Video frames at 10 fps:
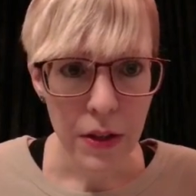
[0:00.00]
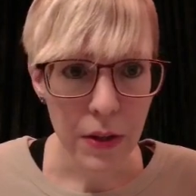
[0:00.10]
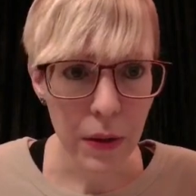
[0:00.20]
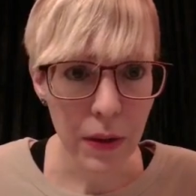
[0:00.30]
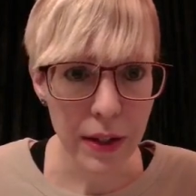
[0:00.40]

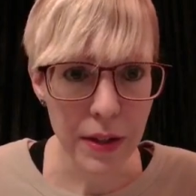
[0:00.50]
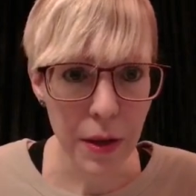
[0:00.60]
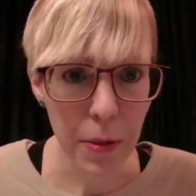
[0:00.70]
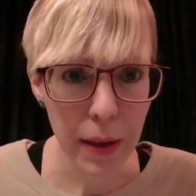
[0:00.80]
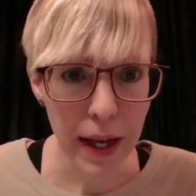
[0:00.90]
So let's
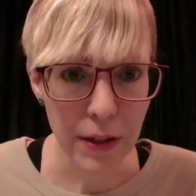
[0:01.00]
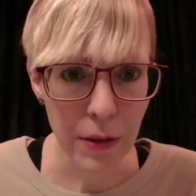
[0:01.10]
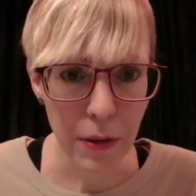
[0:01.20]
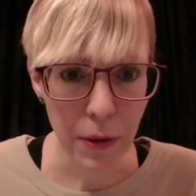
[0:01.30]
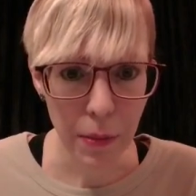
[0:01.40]
go back
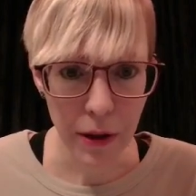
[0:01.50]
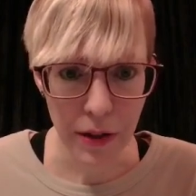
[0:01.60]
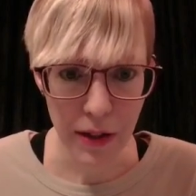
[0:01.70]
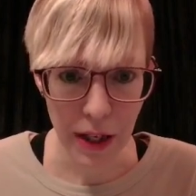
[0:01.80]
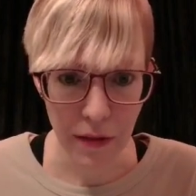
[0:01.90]
to the
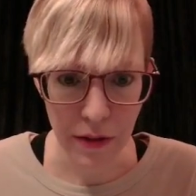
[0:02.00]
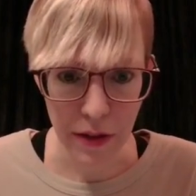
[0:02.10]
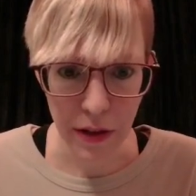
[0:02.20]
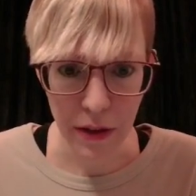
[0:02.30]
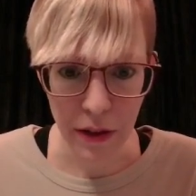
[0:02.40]
parse scan
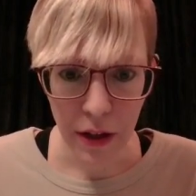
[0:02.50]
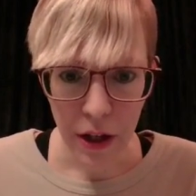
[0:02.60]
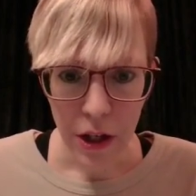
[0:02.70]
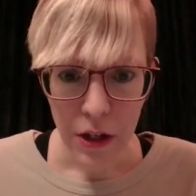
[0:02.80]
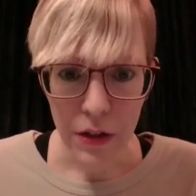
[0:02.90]
result.
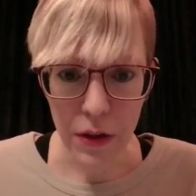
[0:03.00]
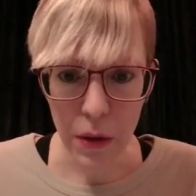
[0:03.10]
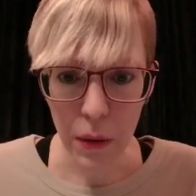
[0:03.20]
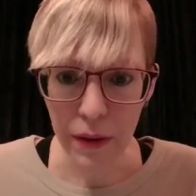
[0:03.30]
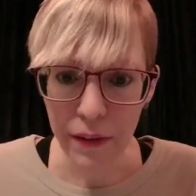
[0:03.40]

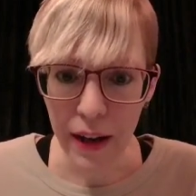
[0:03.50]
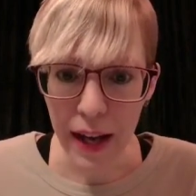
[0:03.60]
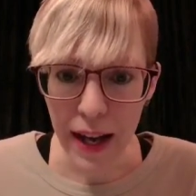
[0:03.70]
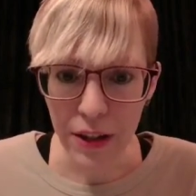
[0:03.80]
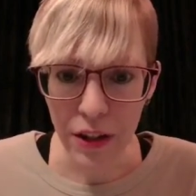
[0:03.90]
So if
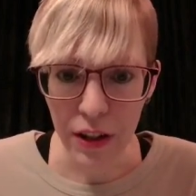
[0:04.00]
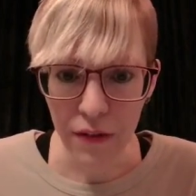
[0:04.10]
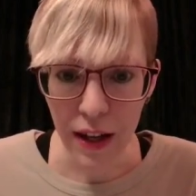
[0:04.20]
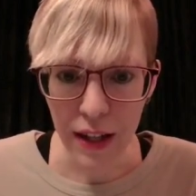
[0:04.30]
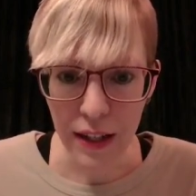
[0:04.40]
I actually
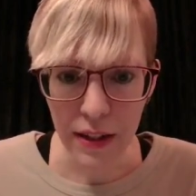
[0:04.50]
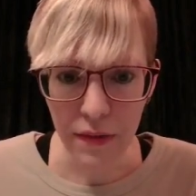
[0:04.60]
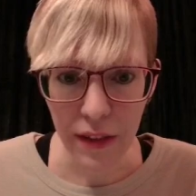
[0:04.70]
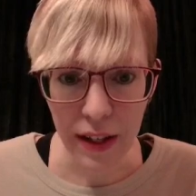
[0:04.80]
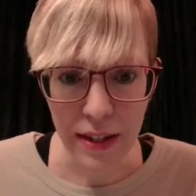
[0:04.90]
find a
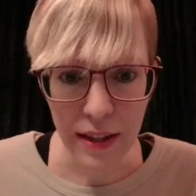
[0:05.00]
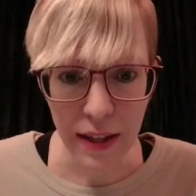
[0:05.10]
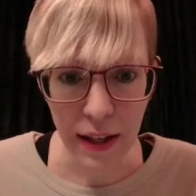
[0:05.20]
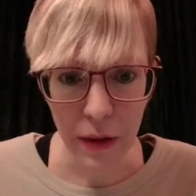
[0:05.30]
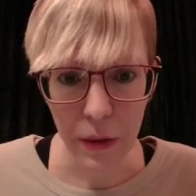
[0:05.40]
device,
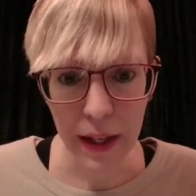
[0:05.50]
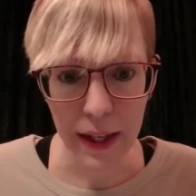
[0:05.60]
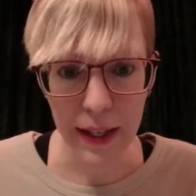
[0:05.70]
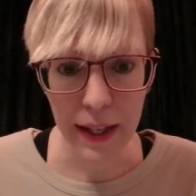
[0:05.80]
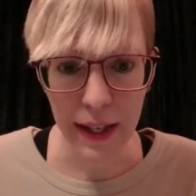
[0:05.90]
then I go
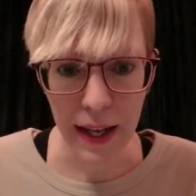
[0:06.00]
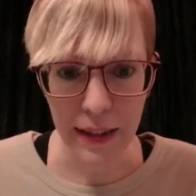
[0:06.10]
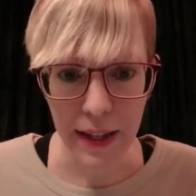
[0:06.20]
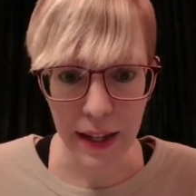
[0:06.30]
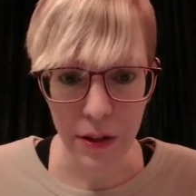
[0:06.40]
ahead and
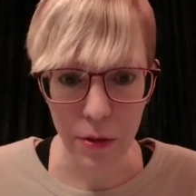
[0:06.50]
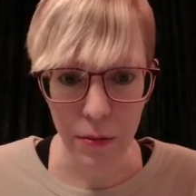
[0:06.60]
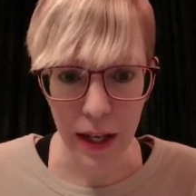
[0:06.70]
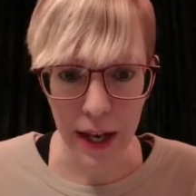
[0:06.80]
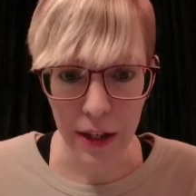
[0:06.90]
add that to
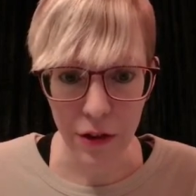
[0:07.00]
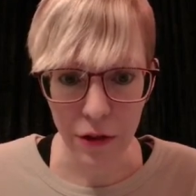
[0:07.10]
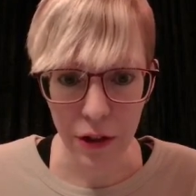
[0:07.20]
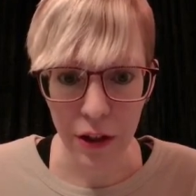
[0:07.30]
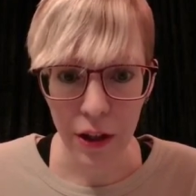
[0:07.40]
my
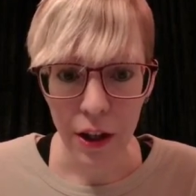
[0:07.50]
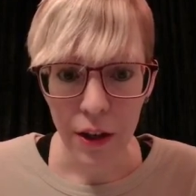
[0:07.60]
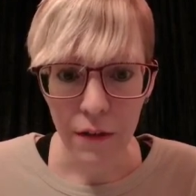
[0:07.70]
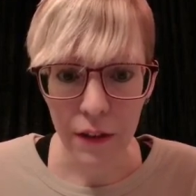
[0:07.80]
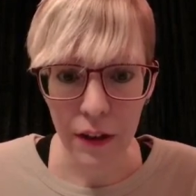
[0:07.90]
extra
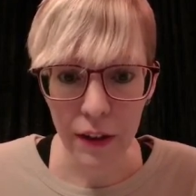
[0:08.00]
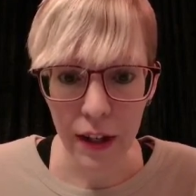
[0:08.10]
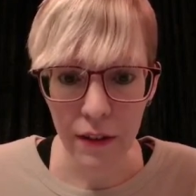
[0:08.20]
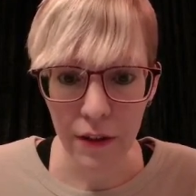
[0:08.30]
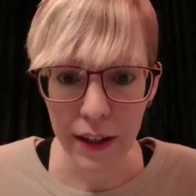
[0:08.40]
field
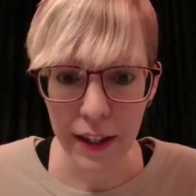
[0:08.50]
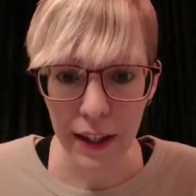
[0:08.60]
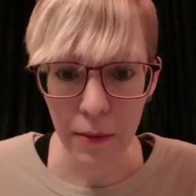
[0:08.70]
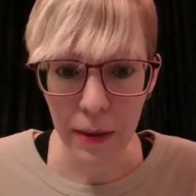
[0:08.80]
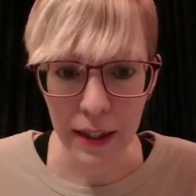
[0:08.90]
that I've
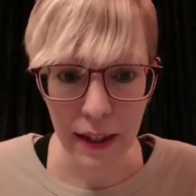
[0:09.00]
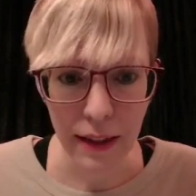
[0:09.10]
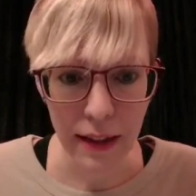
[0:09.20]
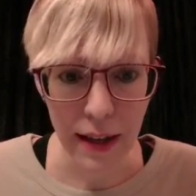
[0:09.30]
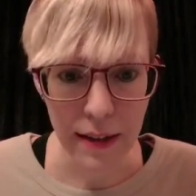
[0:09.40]
created in my
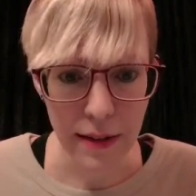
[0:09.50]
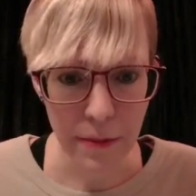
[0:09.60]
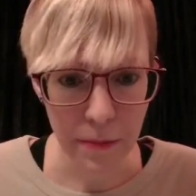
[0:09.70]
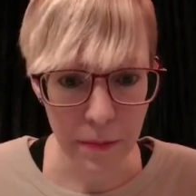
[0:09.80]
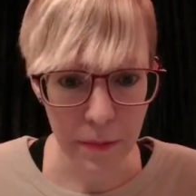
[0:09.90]
data class.